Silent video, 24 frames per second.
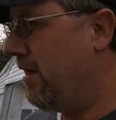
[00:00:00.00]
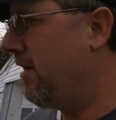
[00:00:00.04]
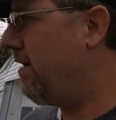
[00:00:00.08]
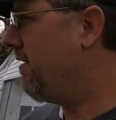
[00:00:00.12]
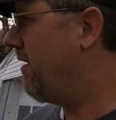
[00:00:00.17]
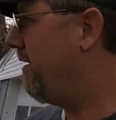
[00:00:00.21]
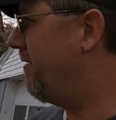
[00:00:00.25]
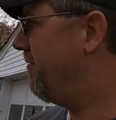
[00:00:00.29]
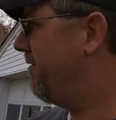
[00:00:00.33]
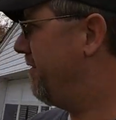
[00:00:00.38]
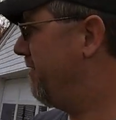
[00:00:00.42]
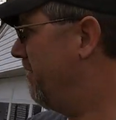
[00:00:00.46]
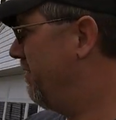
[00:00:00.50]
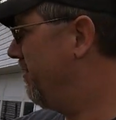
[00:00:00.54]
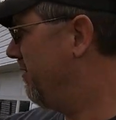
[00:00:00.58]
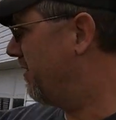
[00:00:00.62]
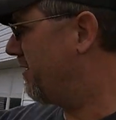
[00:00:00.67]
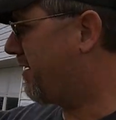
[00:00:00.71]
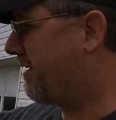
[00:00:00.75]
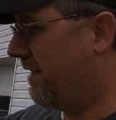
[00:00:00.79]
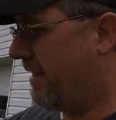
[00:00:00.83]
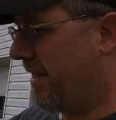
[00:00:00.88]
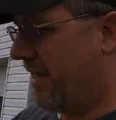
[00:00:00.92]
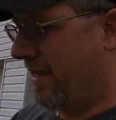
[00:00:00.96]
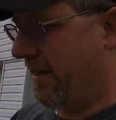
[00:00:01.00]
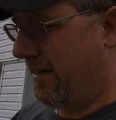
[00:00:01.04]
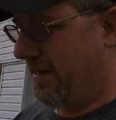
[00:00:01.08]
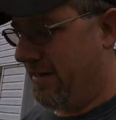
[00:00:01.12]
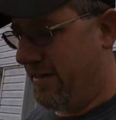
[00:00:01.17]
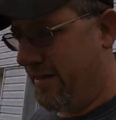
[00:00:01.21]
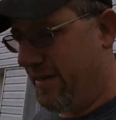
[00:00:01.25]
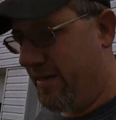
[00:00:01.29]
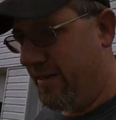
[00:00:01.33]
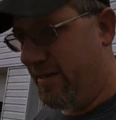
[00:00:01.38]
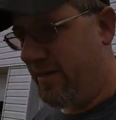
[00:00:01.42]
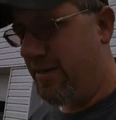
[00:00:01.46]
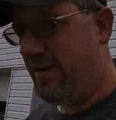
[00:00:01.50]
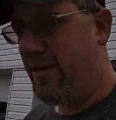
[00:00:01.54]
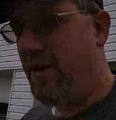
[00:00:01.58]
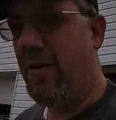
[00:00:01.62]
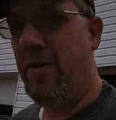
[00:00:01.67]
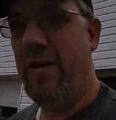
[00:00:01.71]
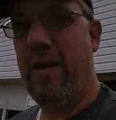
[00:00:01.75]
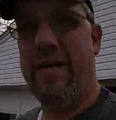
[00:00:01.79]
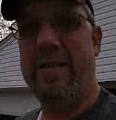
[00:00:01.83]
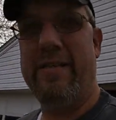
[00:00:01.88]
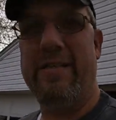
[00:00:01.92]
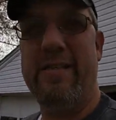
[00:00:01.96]
However, looking at it, you
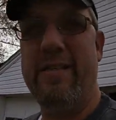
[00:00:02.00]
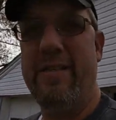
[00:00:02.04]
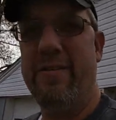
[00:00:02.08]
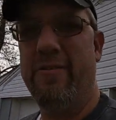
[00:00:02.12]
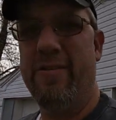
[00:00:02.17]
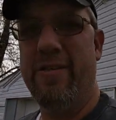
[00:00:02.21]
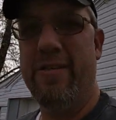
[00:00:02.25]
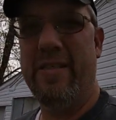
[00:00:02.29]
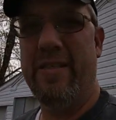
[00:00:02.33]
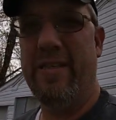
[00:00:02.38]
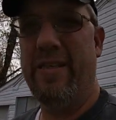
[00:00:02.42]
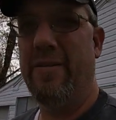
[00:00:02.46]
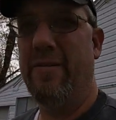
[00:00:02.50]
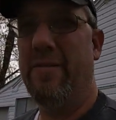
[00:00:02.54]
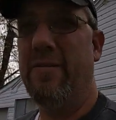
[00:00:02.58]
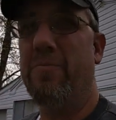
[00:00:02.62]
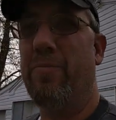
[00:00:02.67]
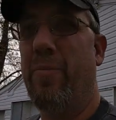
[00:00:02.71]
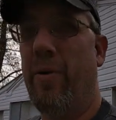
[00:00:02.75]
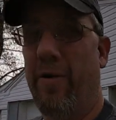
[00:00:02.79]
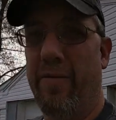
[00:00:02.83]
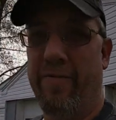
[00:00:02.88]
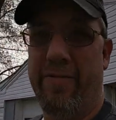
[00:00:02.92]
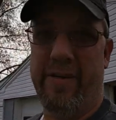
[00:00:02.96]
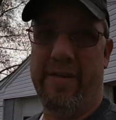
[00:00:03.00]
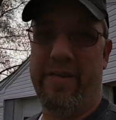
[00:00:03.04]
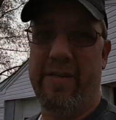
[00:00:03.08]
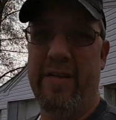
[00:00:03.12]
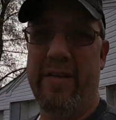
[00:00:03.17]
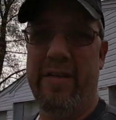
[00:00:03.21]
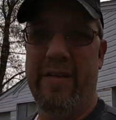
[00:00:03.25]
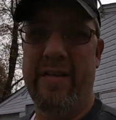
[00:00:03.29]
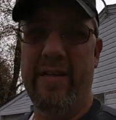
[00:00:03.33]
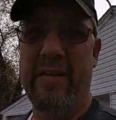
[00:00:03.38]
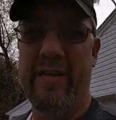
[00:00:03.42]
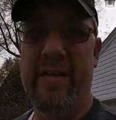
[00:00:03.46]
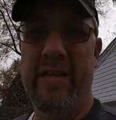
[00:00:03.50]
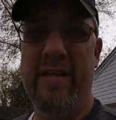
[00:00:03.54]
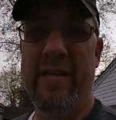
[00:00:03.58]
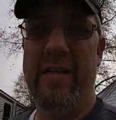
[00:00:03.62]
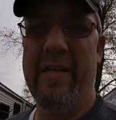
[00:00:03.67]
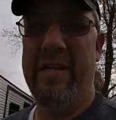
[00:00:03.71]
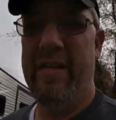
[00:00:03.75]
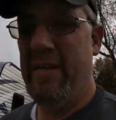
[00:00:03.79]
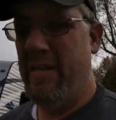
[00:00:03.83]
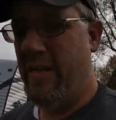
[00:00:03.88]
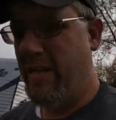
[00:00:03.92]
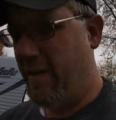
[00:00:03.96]
know that seal isn't in perfect
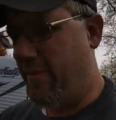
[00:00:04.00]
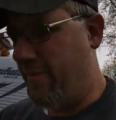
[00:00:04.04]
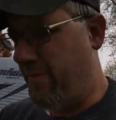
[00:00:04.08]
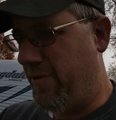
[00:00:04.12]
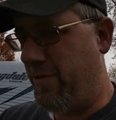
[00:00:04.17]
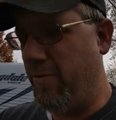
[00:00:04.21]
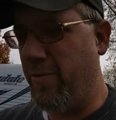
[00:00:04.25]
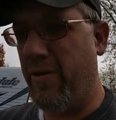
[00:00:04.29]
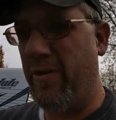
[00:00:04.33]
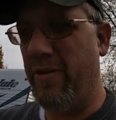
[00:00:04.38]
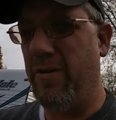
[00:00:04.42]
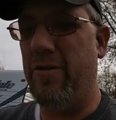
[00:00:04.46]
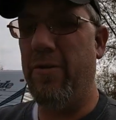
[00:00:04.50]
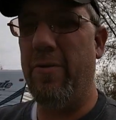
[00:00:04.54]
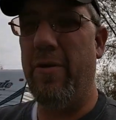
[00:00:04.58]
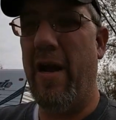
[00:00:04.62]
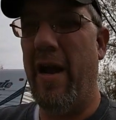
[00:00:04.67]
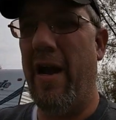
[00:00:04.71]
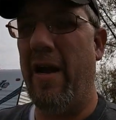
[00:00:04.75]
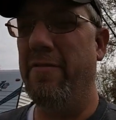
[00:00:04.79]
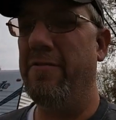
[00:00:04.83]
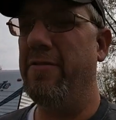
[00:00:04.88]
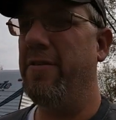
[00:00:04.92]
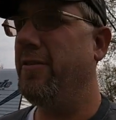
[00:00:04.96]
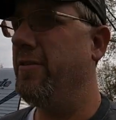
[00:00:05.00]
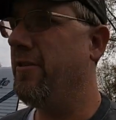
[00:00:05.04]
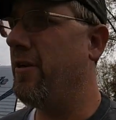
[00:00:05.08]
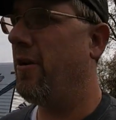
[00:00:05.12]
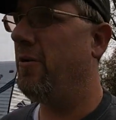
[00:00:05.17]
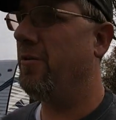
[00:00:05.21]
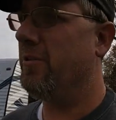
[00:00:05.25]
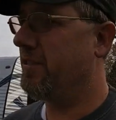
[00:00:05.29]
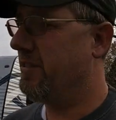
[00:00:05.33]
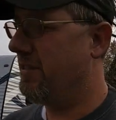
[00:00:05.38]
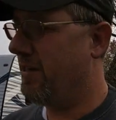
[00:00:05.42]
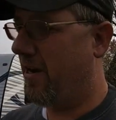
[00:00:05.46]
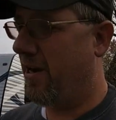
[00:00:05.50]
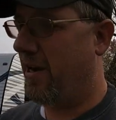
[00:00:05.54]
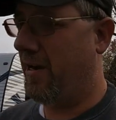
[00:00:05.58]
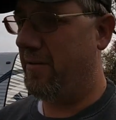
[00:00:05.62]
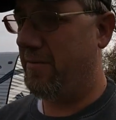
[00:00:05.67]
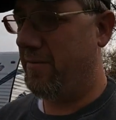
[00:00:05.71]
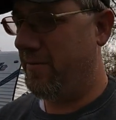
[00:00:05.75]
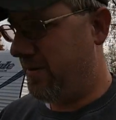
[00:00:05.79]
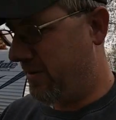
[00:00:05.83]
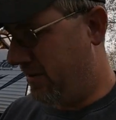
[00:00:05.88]
in between the two halves. You know it's not.